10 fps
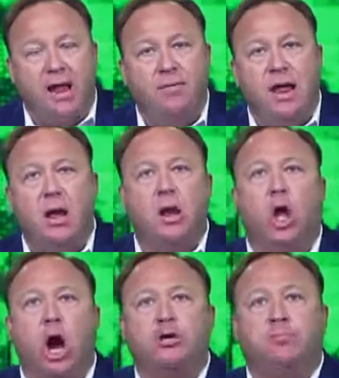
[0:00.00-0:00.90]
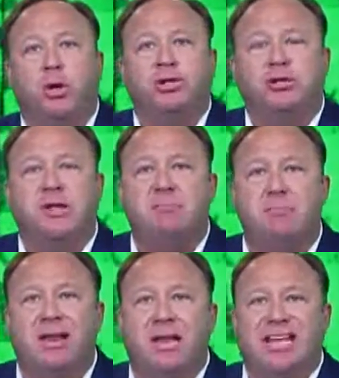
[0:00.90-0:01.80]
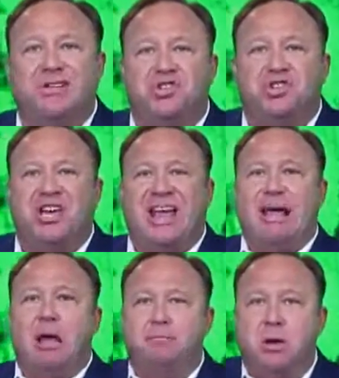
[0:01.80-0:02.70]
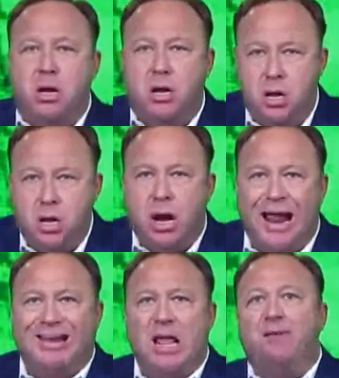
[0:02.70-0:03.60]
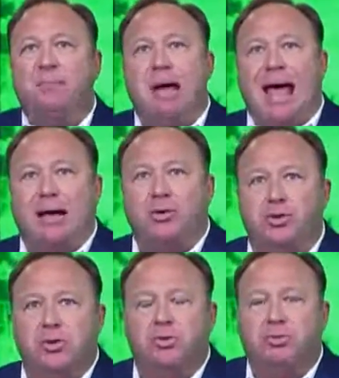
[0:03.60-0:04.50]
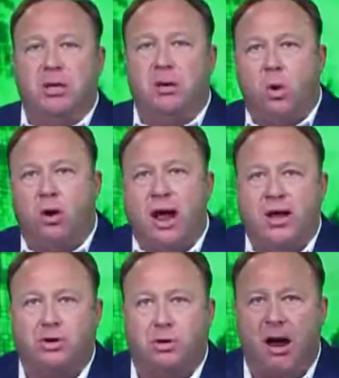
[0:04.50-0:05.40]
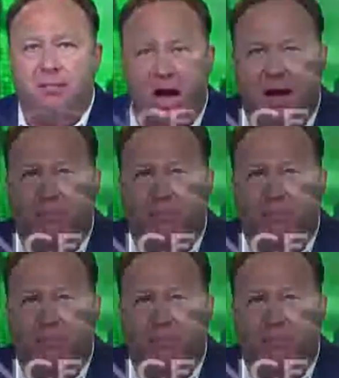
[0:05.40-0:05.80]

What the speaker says: and then large portions of that money is skimmed and given back to the organized crime